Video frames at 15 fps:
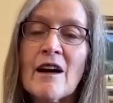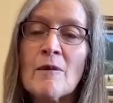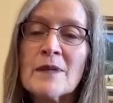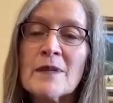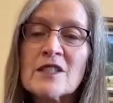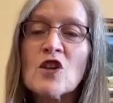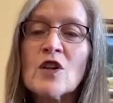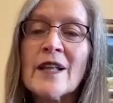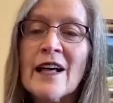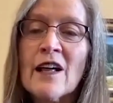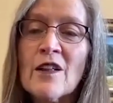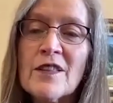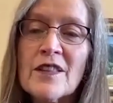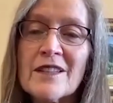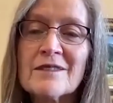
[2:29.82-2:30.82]
our mental
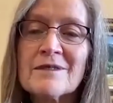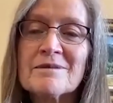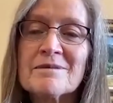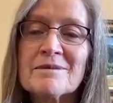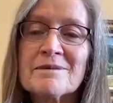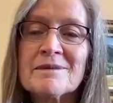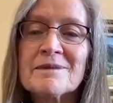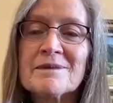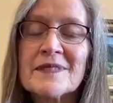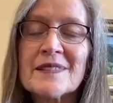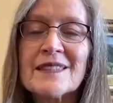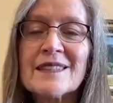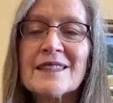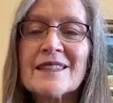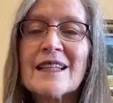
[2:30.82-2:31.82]
health.
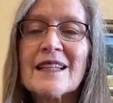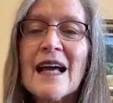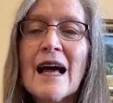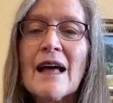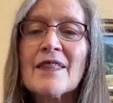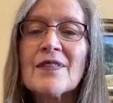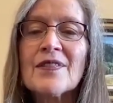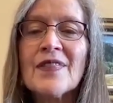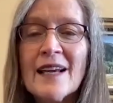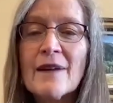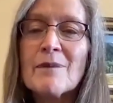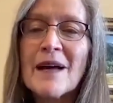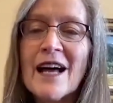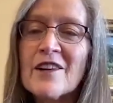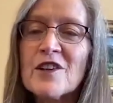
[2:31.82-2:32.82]
Think
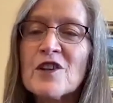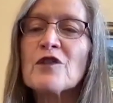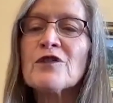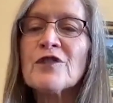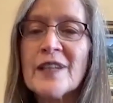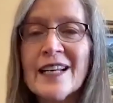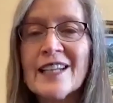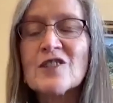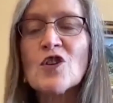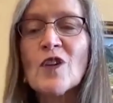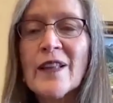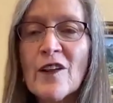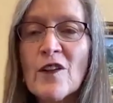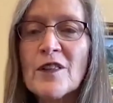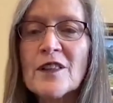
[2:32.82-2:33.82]
about your financial
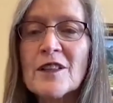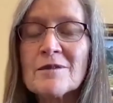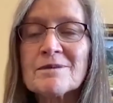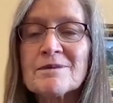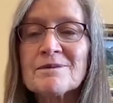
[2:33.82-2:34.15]
health